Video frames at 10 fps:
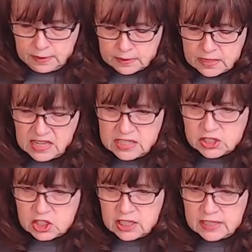Kind of
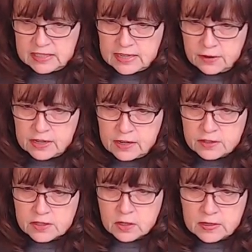chilly down here,
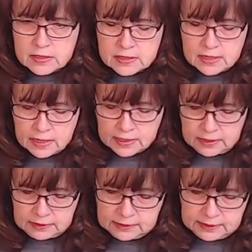so it's taking
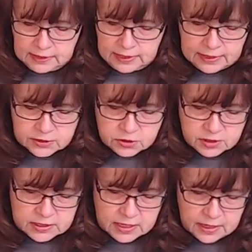a little extra
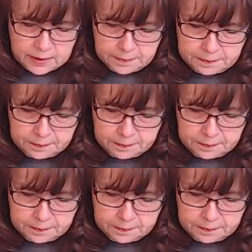time.